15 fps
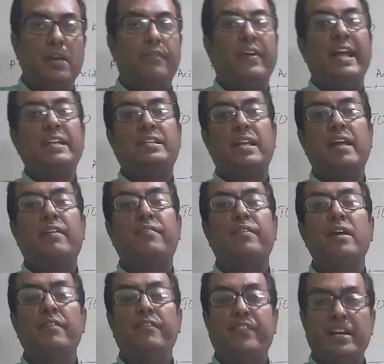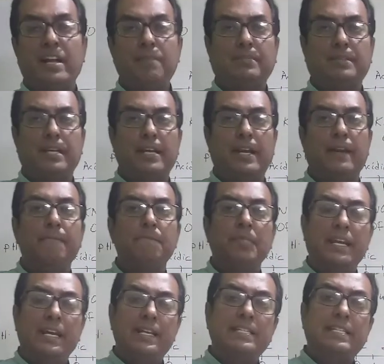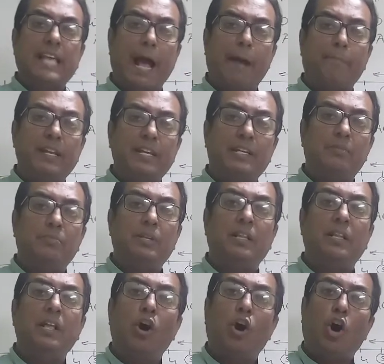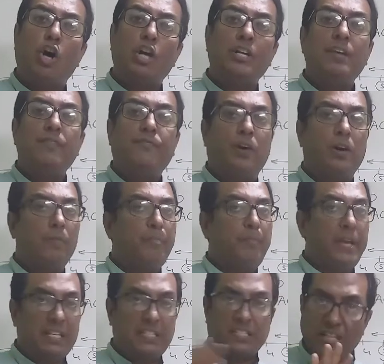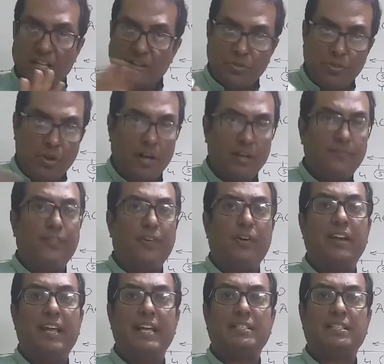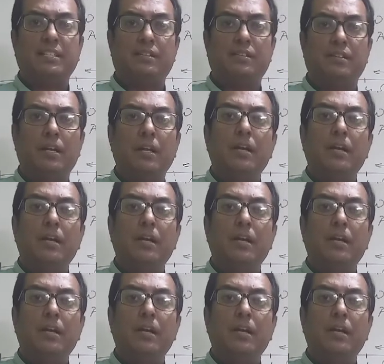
If I take phenolphthalein, it is applicable only for base, not for acid.